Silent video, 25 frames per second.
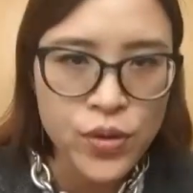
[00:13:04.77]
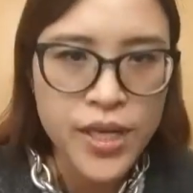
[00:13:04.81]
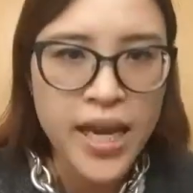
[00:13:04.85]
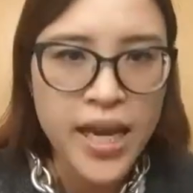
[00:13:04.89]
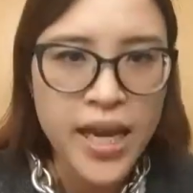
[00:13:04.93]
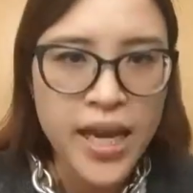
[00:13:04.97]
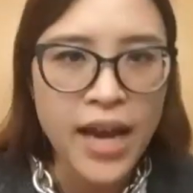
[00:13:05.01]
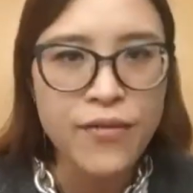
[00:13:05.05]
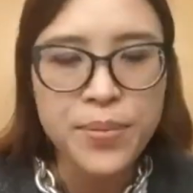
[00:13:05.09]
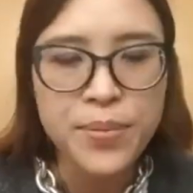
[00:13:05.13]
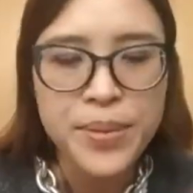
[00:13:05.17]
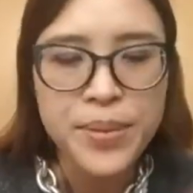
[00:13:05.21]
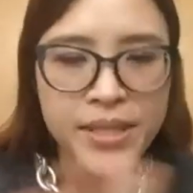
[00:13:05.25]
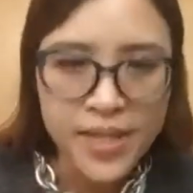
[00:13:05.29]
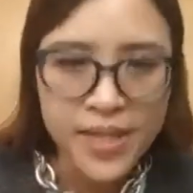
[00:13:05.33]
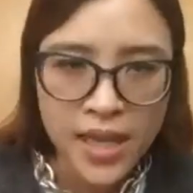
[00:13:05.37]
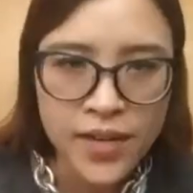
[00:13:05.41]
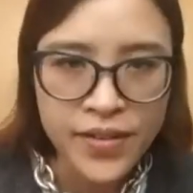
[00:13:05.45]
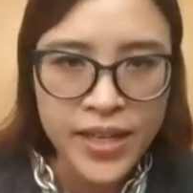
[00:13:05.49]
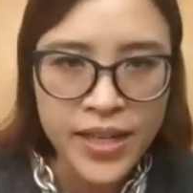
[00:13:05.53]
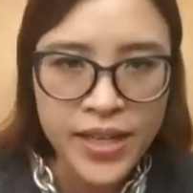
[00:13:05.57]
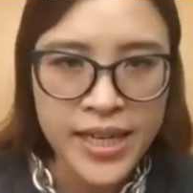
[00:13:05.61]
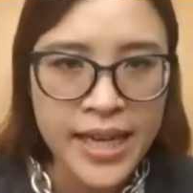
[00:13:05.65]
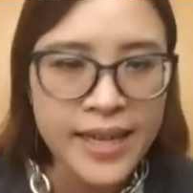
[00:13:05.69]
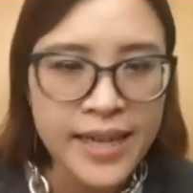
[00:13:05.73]
Everybody's kind of
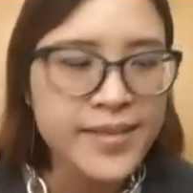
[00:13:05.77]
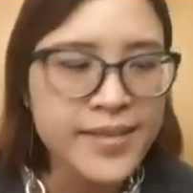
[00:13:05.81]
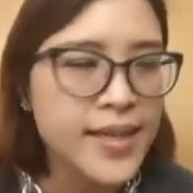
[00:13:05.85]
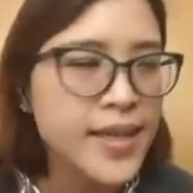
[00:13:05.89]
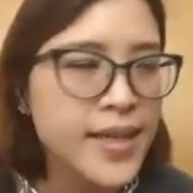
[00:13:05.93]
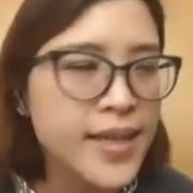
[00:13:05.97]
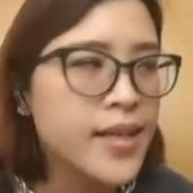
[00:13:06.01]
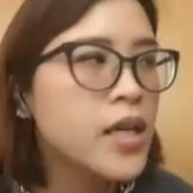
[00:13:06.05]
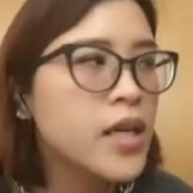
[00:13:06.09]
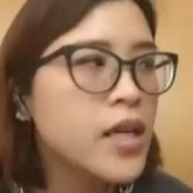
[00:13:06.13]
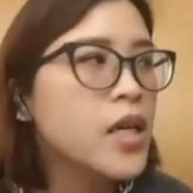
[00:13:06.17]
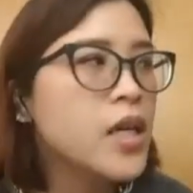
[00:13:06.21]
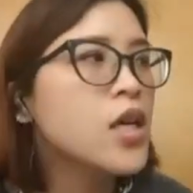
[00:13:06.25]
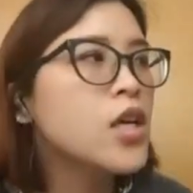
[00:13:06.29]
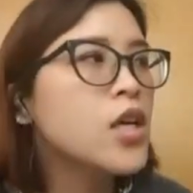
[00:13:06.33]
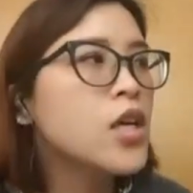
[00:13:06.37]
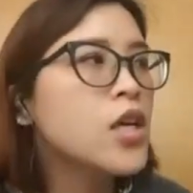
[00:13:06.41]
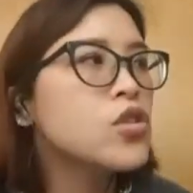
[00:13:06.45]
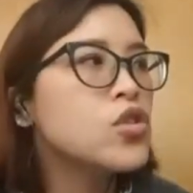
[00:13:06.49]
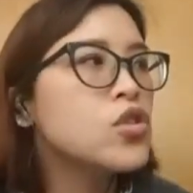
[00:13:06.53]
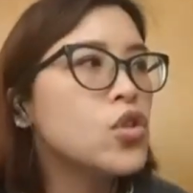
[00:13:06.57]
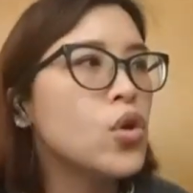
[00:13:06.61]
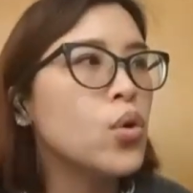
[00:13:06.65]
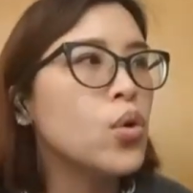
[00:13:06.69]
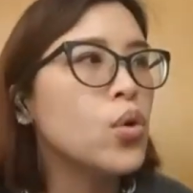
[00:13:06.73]
connected.
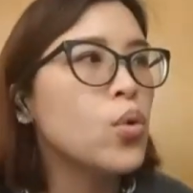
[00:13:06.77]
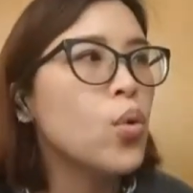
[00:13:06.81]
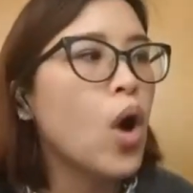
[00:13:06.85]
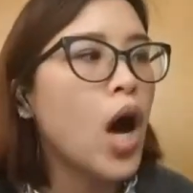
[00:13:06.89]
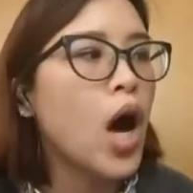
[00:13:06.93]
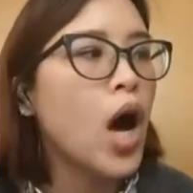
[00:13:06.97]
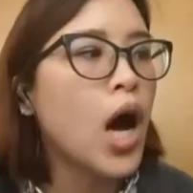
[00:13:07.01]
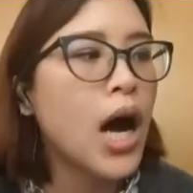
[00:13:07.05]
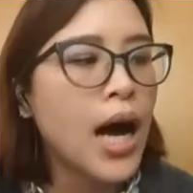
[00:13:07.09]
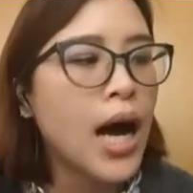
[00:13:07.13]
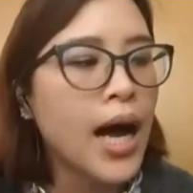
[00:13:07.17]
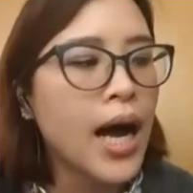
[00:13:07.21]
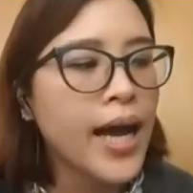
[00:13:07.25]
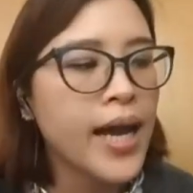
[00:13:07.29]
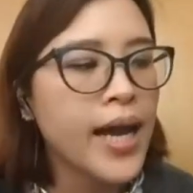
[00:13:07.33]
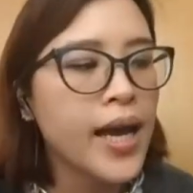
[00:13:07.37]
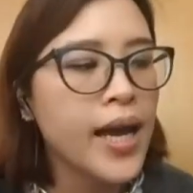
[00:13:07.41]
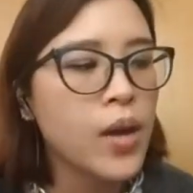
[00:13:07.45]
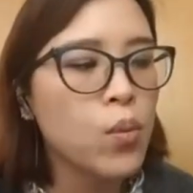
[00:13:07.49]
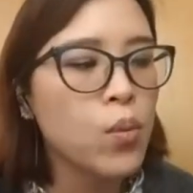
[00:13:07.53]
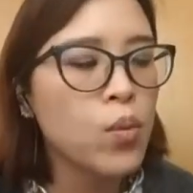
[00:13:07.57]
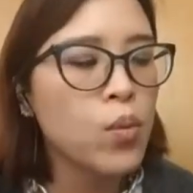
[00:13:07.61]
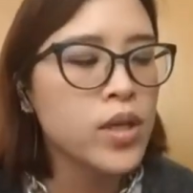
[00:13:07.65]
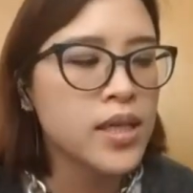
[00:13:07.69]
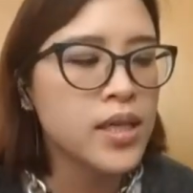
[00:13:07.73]
So
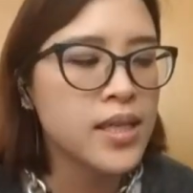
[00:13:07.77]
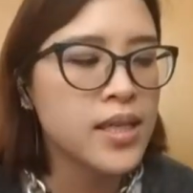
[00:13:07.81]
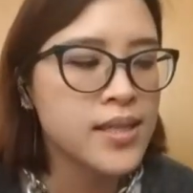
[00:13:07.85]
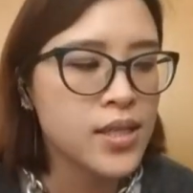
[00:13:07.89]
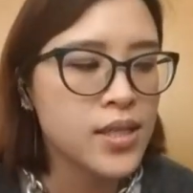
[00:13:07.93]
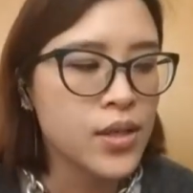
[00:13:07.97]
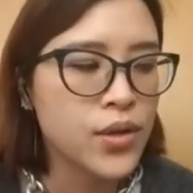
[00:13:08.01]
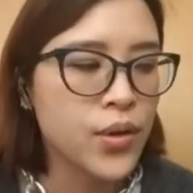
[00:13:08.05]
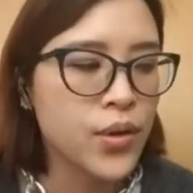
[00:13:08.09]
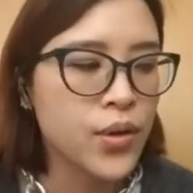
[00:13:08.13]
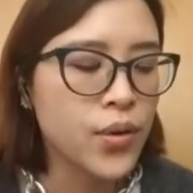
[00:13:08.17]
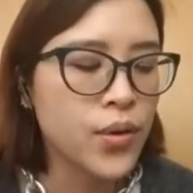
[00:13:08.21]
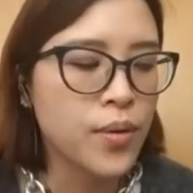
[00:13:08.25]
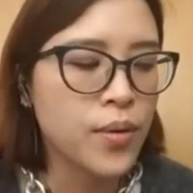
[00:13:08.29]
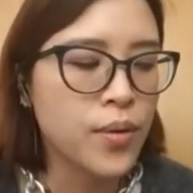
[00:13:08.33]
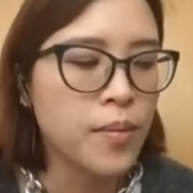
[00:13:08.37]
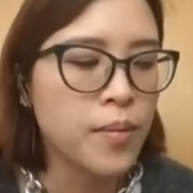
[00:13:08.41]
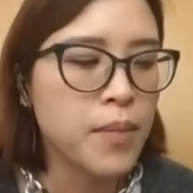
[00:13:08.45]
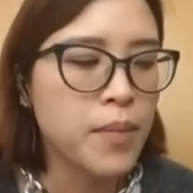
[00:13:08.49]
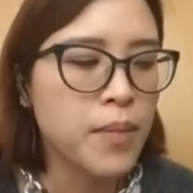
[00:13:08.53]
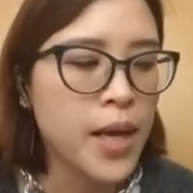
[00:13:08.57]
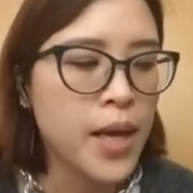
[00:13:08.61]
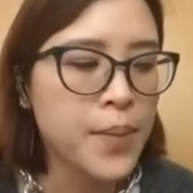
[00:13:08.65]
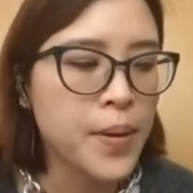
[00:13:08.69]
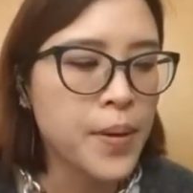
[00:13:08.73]
I would consider
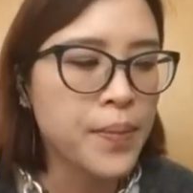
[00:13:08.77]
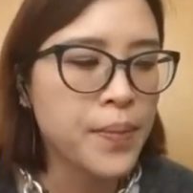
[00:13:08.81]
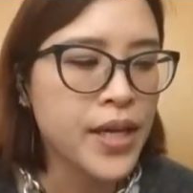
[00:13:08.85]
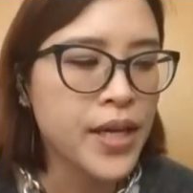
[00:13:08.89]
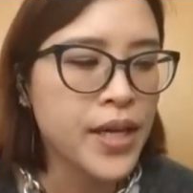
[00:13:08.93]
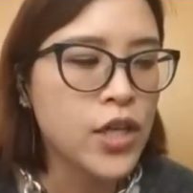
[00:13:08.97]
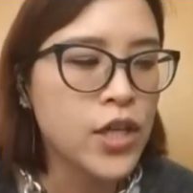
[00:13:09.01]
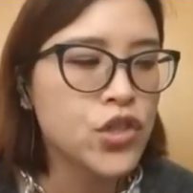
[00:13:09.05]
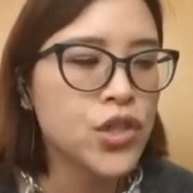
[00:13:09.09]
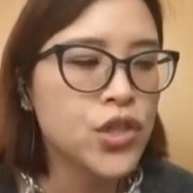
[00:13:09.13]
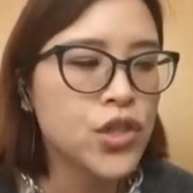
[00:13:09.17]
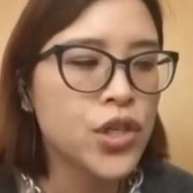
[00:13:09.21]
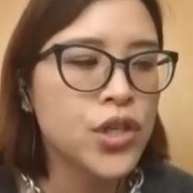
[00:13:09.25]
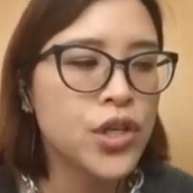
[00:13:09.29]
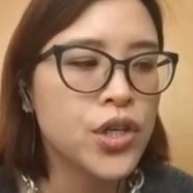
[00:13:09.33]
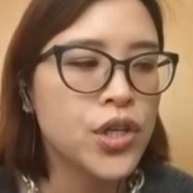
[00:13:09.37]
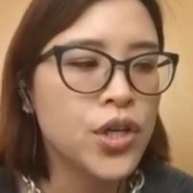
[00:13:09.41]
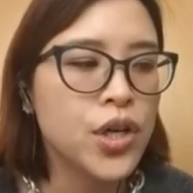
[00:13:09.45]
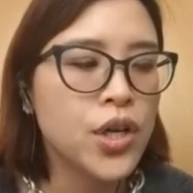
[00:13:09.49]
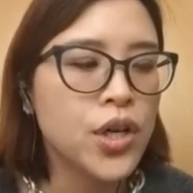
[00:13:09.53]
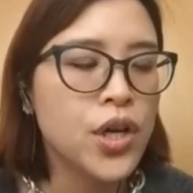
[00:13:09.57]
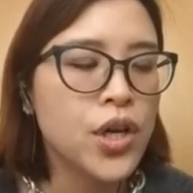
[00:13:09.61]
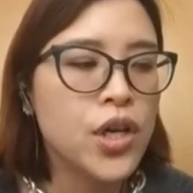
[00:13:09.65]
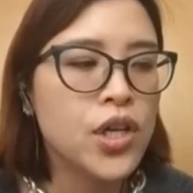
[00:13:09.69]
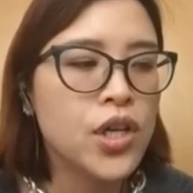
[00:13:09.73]
my publication
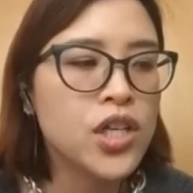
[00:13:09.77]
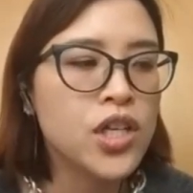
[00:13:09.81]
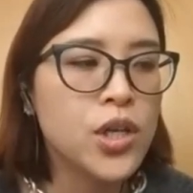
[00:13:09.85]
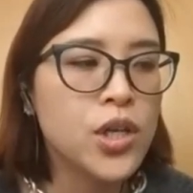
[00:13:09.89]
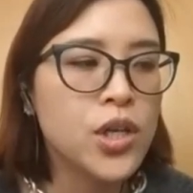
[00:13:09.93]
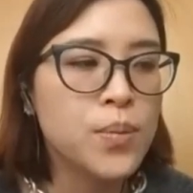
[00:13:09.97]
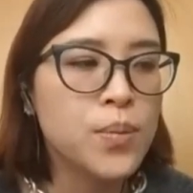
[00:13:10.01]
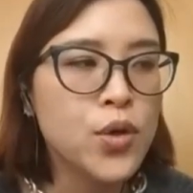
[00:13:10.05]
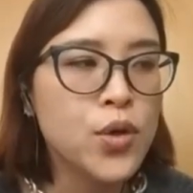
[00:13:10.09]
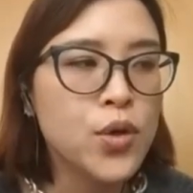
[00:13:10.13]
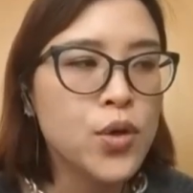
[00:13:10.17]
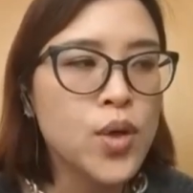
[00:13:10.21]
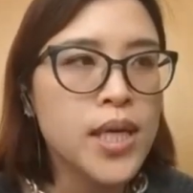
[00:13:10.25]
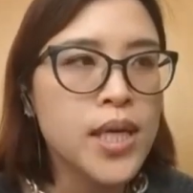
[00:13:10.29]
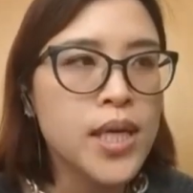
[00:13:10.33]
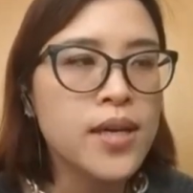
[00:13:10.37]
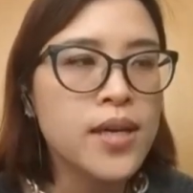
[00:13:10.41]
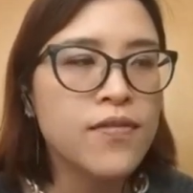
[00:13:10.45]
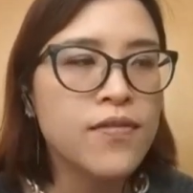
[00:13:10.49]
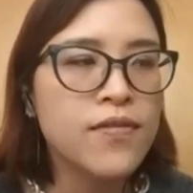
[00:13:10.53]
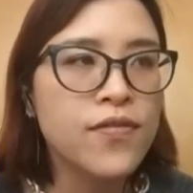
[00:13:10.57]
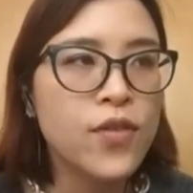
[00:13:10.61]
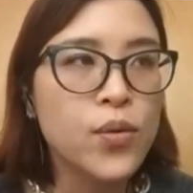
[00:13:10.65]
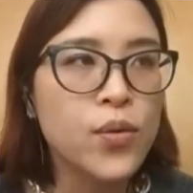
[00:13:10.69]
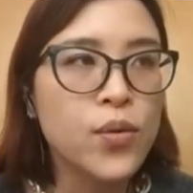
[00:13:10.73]

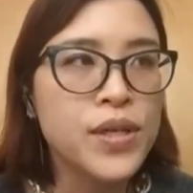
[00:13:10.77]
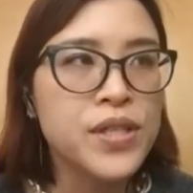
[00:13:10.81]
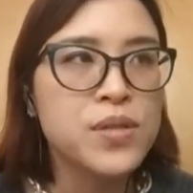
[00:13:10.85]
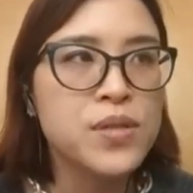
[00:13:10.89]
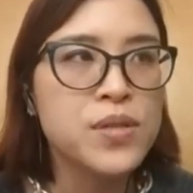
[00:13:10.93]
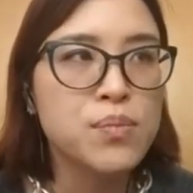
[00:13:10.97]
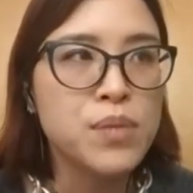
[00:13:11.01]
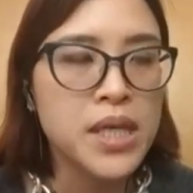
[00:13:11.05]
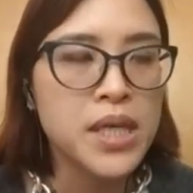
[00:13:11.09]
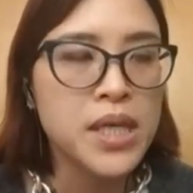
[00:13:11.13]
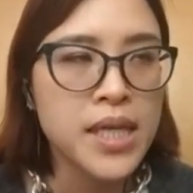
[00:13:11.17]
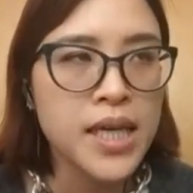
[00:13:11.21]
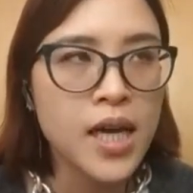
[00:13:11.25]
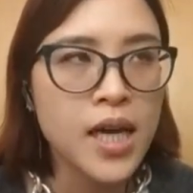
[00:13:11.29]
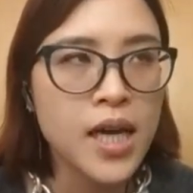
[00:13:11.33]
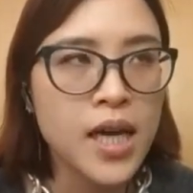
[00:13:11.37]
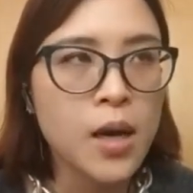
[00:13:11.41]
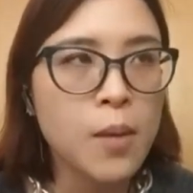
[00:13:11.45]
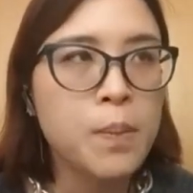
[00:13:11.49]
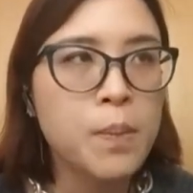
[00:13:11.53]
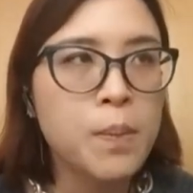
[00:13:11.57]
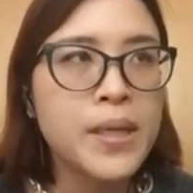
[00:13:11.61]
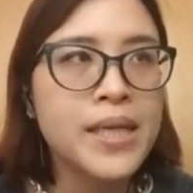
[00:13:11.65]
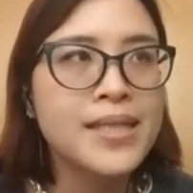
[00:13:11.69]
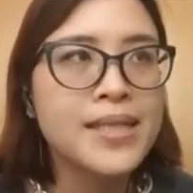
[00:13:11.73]
community focused media,
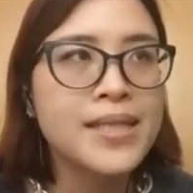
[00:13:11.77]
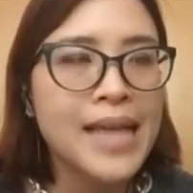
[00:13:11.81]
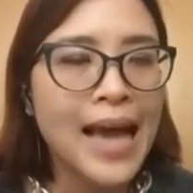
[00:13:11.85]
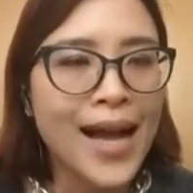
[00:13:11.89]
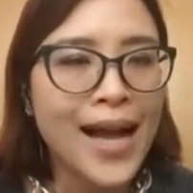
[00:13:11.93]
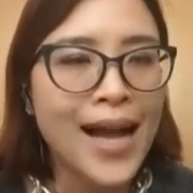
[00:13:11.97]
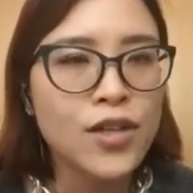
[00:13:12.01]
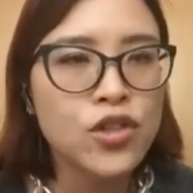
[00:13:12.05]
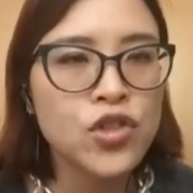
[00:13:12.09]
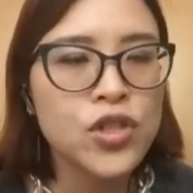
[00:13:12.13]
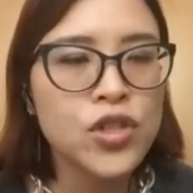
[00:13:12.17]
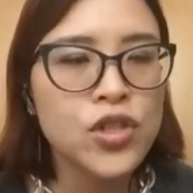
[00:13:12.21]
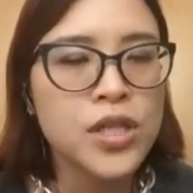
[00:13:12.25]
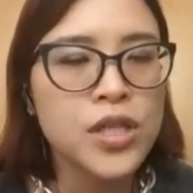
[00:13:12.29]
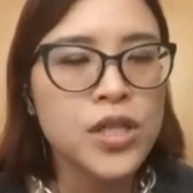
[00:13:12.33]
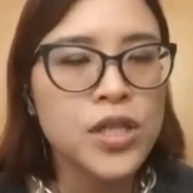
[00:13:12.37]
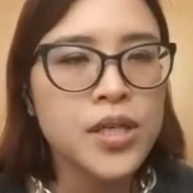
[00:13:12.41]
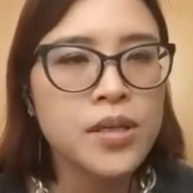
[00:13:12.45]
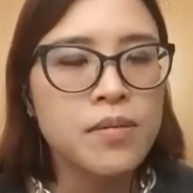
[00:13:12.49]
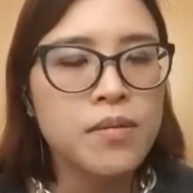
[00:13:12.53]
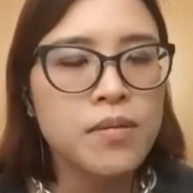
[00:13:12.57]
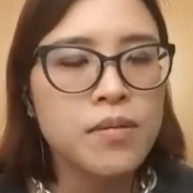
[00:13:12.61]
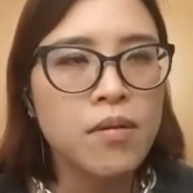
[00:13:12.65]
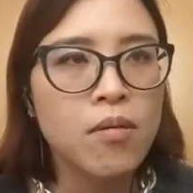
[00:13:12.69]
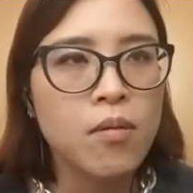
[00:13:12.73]
but it's actually,